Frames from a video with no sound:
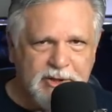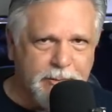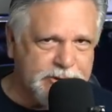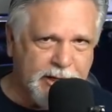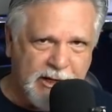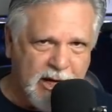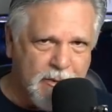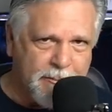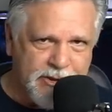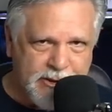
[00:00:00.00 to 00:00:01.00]
someone's going to come
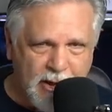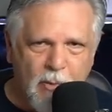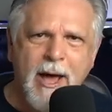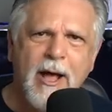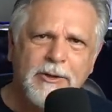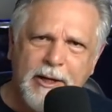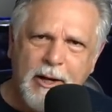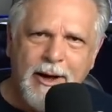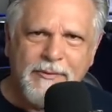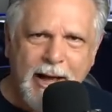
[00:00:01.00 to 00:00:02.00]
up and say, well, you know,
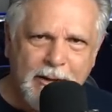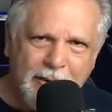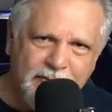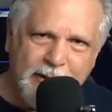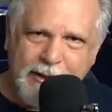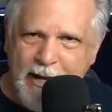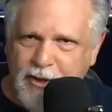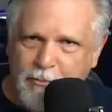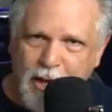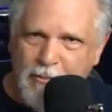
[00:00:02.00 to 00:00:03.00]
I've got them living
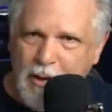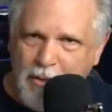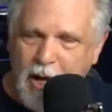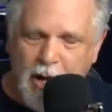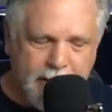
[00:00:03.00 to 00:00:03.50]
together, blah, blah, blah.